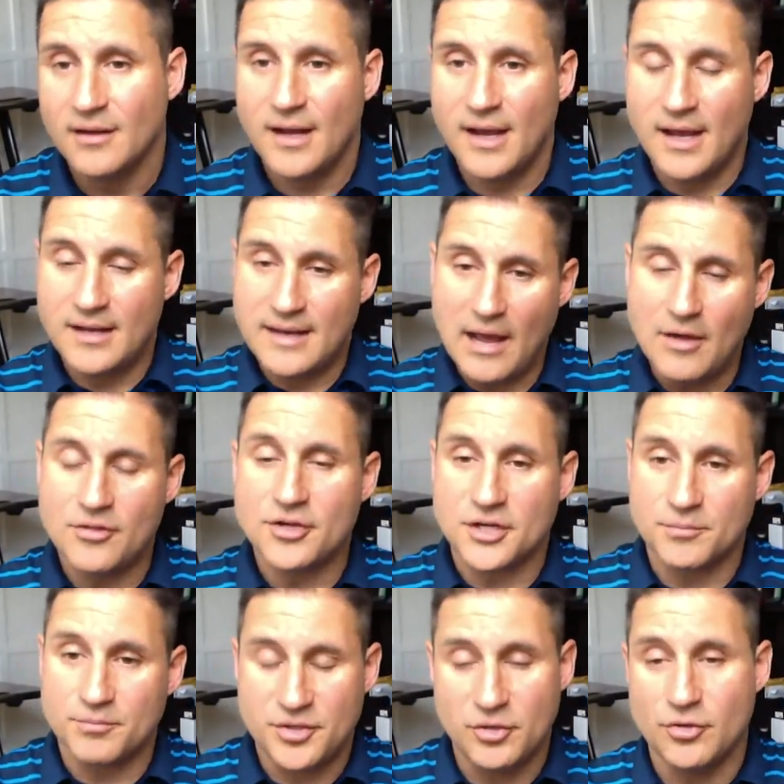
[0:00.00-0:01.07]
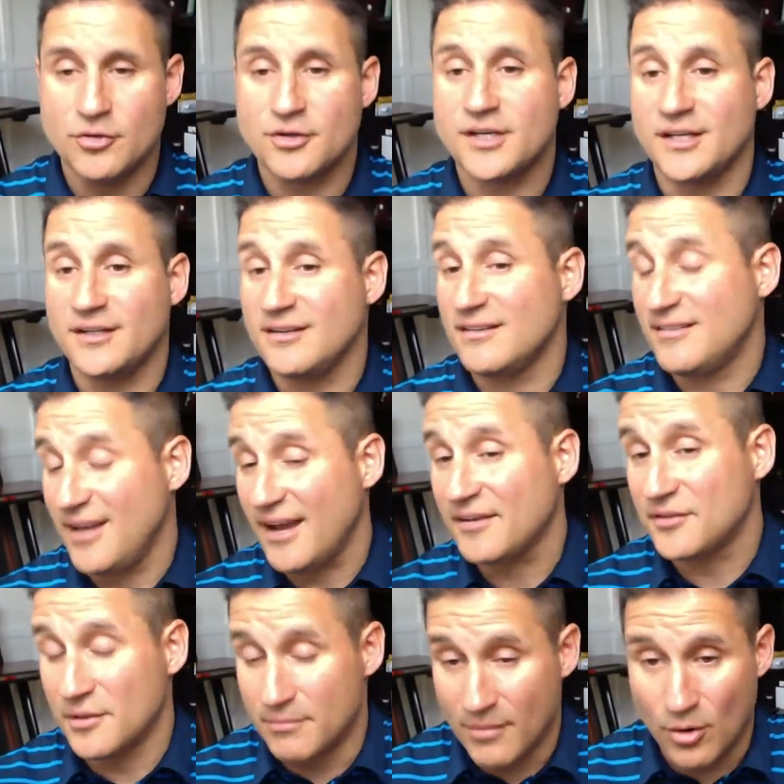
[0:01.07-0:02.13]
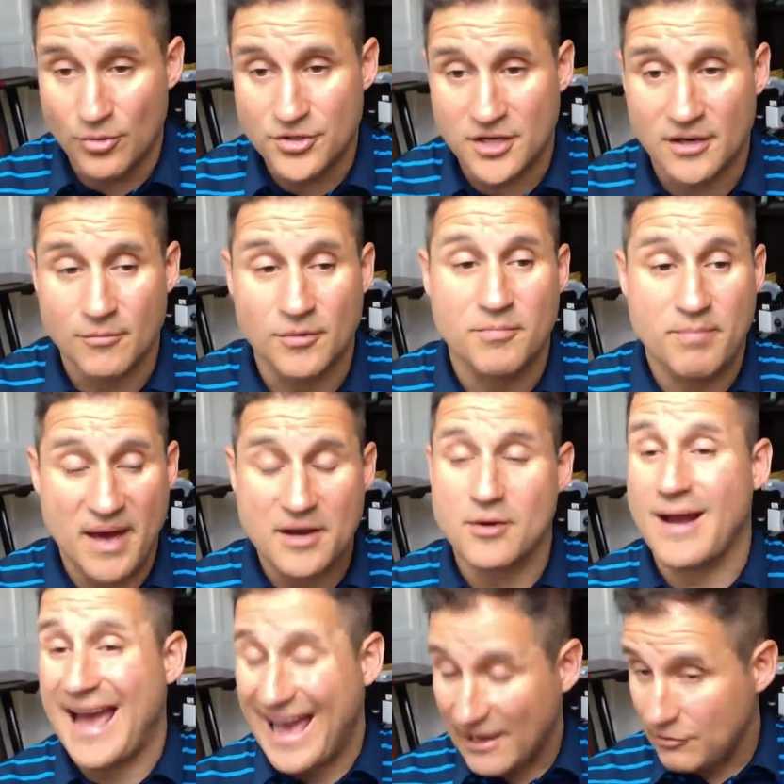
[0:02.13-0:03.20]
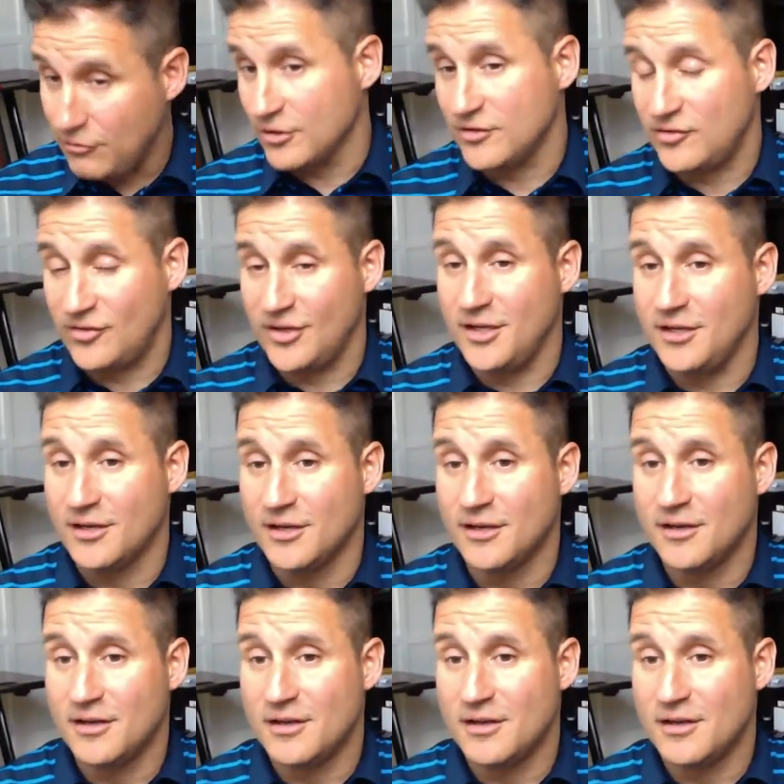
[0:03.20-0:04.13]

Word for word: And now the computer can detect pneumonia with better accuracy